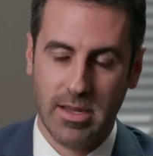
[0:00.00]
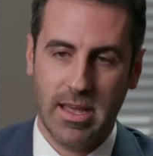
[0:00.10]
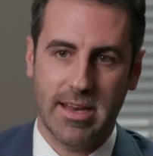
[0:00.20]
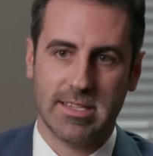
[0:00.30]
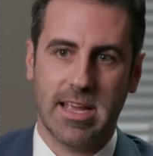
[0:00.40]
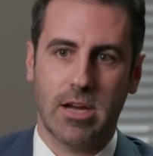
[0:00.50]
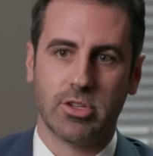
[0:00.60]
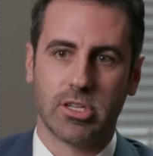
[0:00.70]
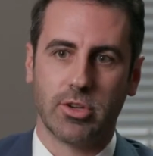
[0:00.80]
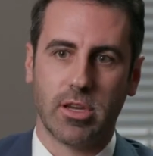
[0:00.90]
and is now
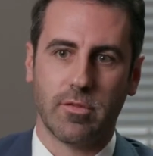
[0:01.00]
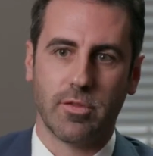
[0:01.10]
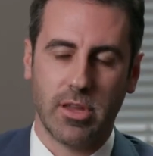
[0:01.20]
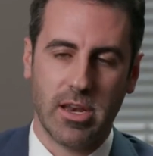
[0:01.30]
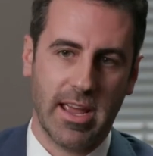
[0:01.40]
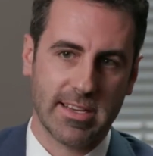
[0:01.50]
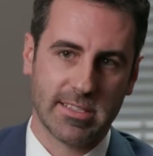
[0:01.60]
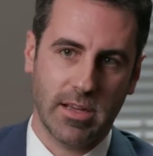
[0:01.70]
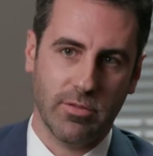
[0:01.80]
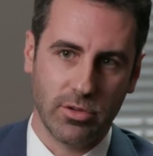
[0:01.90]
just looking for the
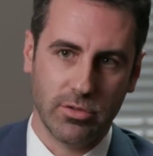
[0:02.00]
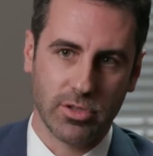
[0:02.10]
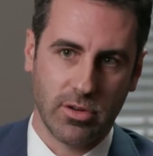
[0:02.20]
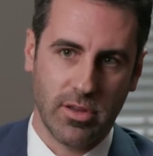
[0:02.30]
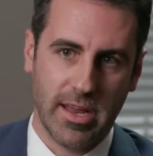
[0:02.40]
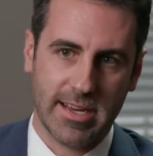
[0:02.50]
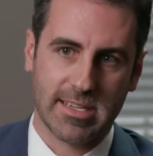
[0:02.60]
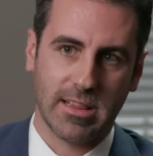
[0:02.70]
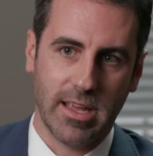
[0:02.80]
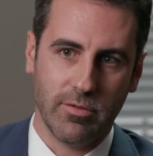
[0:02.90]
next evolution or the next
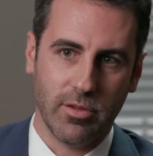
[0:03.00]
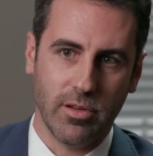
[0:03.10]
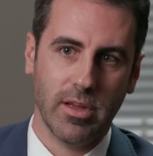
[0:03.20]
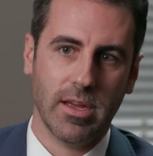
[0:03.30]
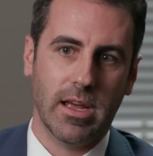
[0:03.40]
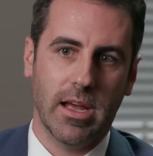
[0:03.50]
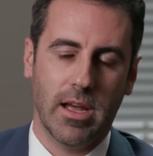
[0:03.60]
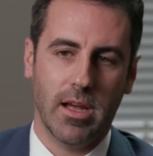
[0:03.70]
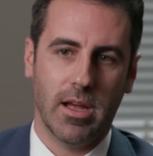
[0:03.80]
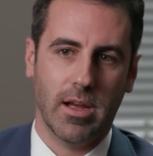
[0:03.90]
level
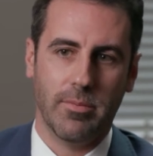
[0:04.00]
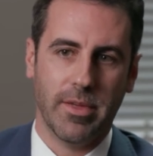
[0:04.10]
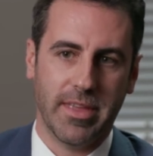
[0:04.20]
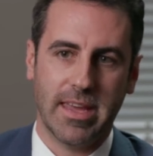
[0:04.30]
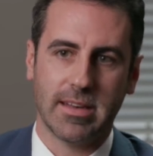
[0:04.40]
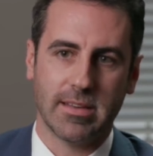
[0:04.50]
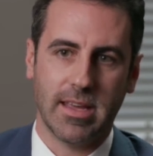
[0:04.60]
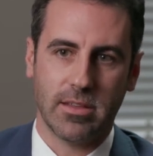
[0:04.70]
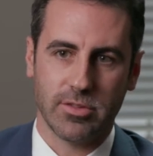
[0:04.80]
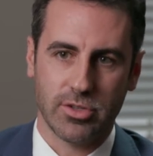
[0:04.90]
that they can
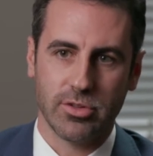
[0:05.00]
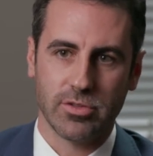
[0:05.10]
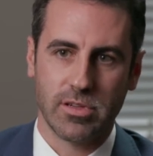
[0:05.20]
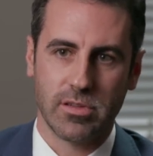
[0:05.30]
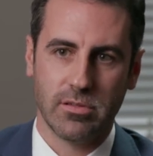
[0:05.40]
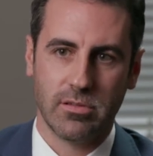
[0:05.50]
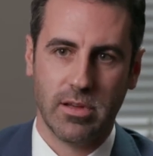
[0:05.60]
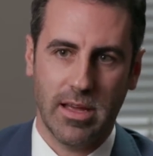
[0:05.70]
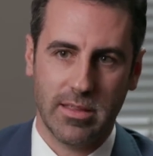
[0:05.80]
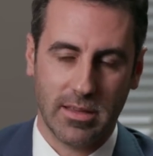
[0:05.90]
take their surgery to.
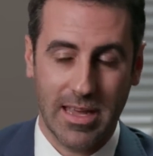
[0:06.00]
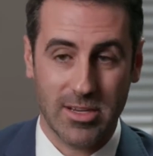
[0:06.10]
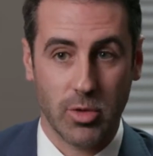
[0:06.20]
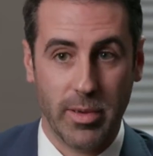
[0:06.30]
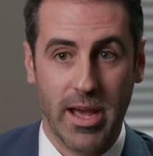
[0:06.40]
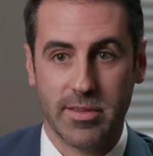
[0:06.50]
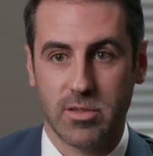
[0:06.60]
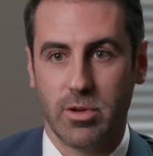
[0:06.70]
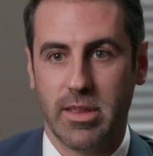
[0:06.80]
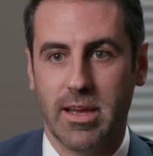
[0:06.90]
I think anterior path is
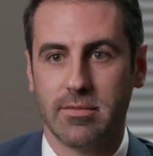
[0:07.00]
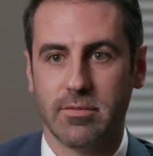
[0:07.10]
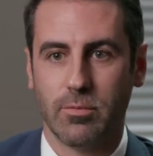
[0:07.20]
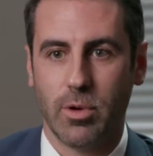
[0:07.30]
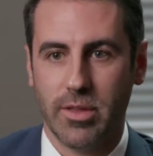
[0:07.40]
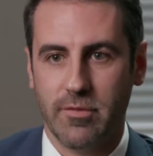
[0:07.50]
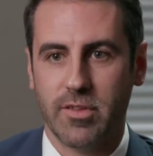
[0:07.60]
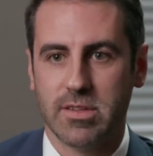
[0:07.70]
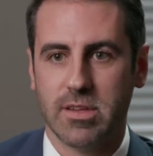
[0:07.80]
where that fits